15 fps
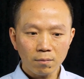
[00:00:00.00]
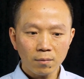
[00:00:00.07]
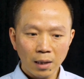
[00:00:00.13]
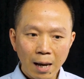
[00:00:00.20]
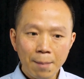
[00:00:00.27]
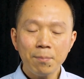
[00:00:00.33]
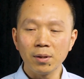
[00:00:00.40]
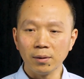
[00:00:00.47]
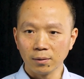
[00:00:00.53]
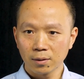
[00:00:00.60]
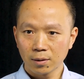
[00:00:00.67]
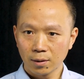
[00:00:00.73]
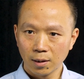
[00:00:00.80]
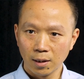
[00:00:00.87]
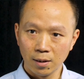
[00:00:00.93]

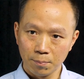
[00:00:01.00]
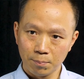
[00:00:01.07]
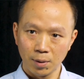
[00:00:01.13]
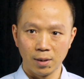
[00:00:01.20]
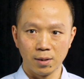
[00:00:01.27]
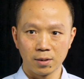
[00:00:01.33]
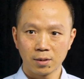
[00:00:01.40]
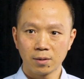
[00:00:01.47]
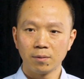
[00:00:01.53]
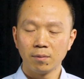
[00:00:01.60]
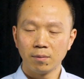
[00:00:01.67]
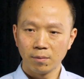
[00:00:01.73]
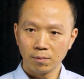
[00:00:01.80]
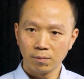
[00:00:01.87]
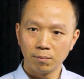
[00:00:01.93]
happened in the past.
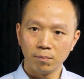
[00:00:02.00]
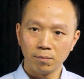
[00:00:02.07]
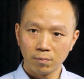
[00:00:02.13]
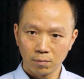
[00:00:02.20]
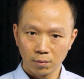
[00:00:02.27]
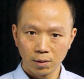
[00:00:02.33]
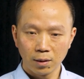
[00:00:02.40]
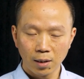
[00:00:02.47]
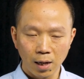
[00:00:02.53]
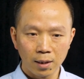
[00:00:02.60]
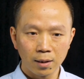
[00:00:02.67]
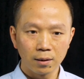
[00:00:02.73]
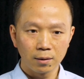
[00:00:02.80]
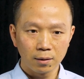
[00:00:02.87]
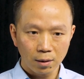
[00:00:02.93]

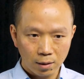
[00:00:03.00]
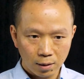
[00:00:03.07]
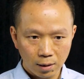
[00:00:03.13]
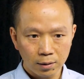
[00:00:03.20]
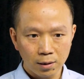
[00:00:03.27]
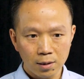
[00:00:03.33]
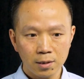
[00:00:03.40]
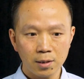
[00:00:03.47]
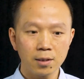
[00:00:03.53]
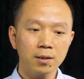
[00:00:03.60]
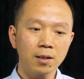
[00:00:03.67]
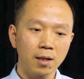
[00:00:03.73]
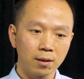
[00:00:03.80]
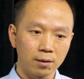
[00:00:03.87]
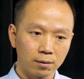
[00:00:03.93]
And at the same
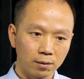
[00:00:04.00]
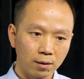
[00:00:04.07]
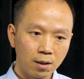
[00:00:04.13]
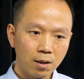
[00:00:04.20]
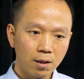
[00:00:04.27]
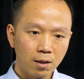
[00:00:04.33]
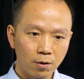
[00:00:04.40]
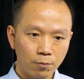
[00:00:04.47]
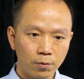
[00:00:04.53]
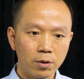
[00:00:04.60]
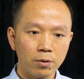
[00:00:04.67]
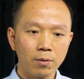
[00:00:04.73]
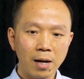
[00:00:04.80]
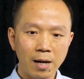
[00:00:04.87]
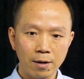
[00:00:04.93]
time, if
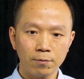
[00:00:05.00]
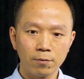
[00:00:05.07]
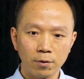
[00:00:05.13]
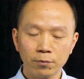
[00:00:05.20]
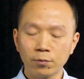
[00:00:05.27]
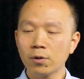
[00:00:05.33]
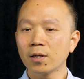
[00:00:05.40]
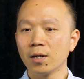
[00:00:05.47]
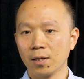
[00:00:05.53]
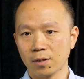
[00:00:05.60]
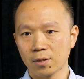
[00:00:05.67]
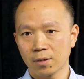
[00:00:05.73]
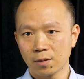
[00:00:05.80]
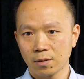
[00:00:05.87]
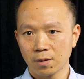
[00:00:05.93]
you have the
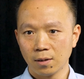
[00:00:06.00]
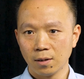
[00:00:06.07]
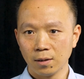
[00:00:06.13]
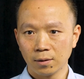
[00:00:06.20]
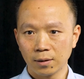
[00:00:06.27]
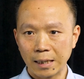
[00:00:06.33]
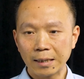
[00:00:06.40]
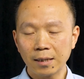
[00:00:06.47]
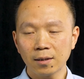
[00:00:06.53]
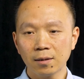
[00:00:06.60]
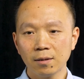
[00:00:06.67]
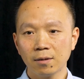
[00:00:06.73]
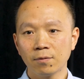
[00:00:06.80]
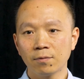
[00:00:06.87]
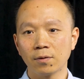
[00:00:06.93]
forecast data
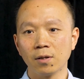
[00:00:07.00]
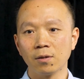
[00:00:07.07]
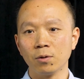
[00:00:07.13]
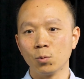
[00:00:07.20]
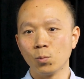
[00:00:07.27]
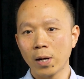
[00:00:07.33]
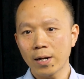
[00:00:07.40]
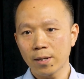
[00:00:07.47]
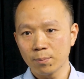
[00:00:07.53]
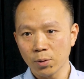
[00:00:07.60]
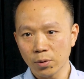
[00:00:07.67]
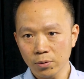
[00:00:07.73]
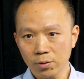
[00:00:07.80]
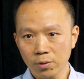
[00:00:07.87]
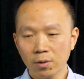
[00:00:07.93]
from the weather
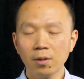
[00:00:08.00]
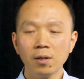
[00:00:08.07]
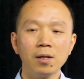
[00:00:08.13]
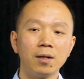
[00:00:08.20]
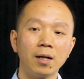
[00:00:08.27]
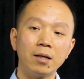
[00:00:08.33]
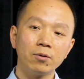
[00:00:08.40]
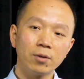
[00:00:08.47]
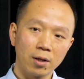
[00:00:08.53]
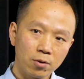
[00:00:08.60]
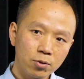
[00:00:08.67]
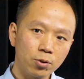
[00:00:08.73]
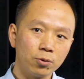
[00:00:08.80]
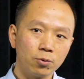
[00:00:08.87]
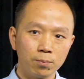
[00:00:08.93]
model, then you can
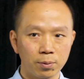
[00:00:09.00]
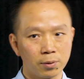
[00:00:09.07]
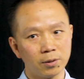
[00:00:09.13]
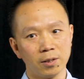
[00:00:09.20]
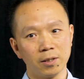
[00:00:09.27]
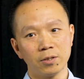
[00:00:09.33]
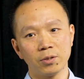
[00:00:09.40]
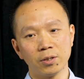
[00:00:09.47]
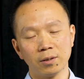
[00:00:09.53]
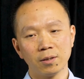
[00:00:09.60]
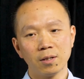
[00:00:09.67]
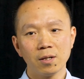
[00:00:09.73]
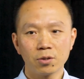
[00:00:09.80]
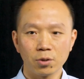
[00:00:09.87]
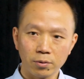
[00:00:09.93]
also do prediction.
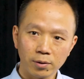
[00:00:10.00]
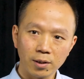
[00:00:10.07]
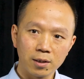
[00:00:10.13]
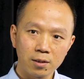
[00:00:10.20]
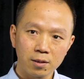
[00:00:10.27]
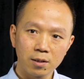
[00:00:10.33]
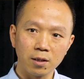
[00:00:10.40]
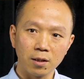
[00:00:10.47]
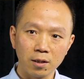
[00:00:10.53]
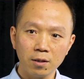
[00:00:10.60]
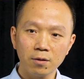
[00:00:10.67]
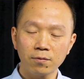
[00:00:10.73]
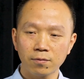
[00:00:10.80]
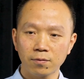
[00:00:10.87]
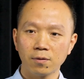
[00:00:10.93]
So you can see
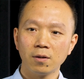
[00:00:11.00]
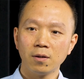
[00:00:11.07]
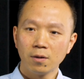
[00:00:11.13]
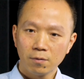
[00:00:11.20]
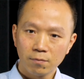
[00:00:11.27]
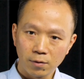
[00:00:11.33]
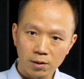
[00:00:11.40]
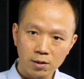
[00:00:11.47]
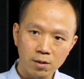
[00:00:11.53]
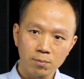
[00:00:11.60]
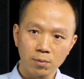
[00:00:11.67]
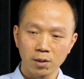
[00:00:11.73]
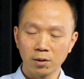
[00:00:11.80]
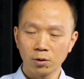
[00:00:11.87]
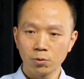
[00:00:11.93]
if, for
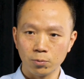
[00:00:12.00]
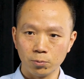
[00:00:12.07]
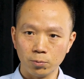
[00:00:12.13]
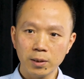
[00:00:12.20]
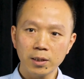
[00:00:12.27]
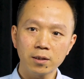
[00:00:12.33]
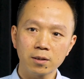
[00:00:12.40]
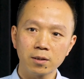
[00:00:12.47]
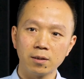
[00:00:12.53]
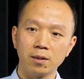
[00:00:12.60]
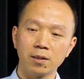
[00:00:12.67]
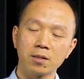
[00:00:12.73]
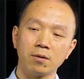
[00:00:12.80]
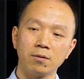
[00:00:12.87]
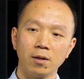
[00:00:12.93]
example, in 2 weeks,
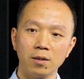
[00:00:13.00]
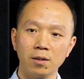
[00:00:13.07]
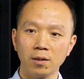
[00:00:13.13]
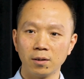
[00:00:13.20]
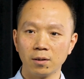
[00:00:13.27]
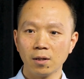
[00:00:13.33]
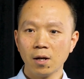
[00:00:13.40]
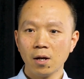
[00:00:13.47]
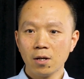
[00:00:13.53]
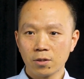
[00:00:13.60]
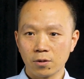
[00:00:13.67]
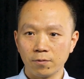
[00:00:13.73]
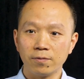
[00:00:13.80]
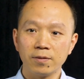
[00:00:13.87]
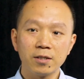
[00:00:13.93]
there's a
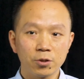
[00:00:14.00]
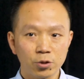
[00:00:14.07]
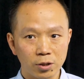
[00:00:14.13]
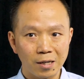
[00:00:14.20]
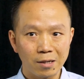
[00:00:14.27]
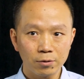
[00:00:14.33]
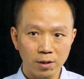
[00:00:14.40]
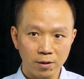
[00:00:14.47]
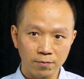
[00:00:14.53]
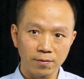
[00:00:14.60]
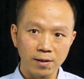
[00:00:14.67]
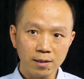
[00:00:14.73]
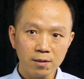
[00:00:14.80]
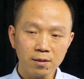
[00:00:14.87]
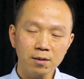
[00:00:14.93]
severe drought
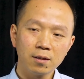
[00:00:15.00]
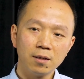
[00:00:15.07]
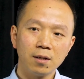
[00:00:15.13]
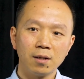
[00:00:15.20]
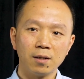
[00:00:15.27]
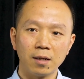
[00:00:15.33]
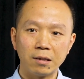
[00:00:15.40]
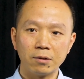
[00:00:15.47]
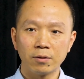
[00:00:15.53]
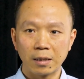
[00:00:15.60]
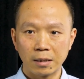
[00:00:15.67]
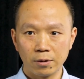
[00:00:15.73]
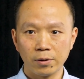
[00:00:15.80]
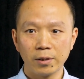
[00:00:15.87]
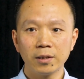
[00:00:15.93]
event, then you
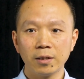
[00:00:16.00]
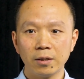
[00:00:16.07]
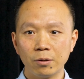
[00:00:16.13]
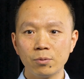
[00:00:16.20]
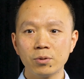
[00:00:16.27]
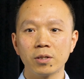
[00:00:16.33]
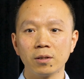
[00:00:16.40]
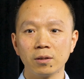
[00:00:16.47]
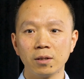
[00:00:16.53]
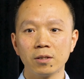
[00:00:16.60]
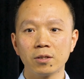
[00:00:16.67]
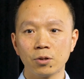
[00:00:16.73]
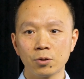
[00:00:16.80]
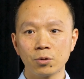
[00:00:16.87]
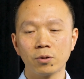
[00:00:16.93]
can already using
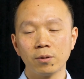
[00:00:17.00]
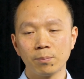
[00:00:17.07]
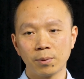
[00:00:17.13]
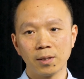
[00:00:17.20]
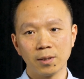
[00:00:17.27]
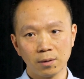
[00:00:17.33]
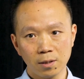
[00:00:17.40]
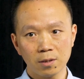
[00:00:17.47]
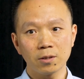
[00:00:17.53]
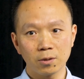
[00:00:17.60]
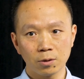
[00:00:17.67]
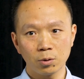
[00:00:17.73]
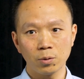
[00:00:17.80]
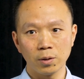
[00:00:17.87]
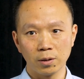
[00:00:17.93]
this soil plant digital
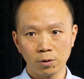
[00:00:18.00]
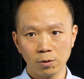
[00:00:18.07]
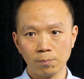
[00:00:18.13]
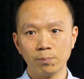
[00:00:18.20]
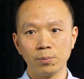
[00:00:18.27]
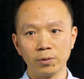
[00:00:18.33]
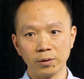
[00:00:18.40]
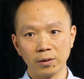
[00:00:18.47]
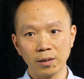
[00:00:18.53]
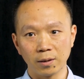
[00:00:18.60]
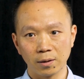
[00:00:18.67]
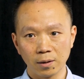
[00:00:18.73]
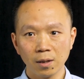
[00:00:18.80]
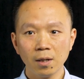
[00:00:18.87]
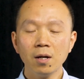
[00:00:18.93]
twin to
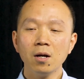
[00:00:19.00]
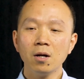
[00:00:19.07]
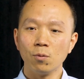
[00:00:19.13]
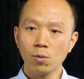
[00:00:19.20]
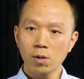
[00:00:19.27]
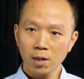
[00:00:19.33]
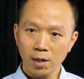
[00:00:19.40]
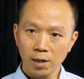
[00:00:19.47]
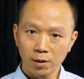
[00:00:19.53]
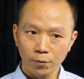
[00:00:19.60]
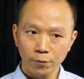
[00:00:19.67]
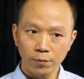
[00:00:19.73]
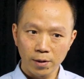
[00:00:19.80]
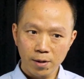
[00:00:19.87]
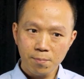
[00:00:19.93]
predict what kind
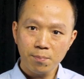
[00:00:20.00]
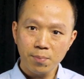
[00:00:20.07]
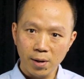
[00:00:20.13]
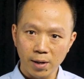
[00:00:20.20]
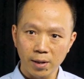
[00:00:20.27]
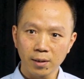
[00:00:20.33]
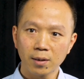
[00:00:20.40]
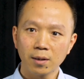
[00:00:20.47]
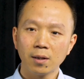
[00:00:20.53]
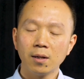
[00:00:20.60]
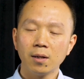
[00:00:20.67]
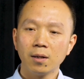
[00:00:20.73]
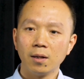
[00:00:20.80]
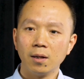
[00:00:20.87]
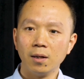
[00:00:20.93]
of impact
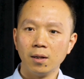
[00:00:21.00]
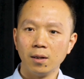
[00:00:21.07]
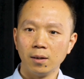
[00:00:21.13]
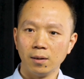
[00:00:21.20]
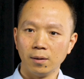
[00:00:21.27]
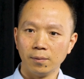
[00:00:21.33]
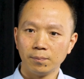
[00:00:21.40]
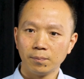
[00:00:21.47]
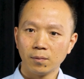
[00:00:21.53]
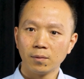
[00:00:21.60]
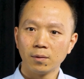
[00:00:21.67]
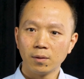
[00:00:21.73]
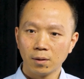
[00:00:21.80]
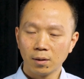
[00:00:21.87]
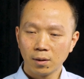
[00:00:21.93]

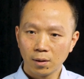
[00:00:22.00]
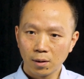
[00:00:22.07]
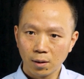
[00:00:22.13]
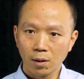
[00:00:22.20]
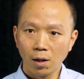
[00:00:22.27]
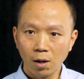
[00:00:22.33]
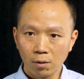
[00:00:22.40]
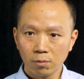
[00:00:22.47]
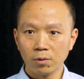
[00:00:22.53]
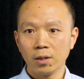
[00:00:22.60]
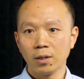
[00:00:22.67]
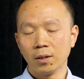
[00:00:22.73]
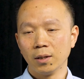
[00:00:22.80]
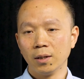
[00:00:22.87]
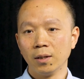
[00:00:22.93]
on
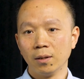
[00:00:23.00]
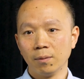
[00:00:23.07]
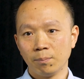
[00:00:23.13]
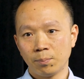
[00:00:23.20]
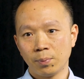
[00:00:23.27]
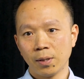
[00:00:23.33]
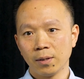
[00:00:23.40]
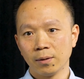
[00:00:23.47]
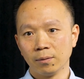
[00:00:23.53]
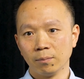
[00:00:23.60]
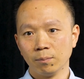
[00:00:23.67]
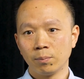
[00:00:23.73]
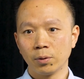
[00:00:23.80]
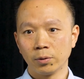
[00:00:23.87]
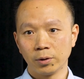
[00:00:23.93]
the
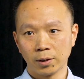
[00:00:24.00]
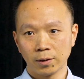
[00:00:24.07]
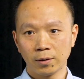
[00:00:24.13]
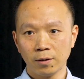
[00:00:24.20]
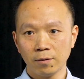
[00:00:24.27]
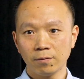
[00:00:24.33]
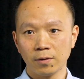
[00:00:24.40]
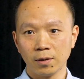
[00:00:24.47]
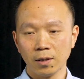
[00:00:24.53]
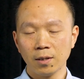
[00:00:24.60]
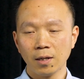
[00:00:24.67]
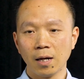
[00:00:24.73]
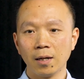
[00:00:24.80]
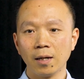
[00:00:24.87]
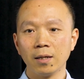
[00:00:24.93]
plant productivity,
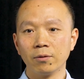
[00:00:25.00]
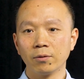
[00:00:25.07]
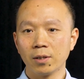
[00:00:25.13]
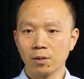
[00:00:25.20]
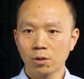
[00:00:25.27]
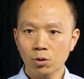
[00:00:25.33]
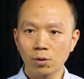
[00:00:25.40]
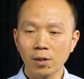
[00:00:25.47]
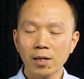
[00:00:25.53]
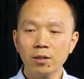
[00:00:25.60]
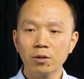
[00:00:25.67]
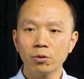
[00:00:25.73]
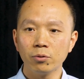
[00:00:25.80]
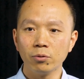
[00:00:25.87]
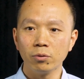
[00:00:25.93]
and then you can try
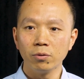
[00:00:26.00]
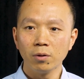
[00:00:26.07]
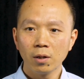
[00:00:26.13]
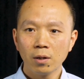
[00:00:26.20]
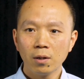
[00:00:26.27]
to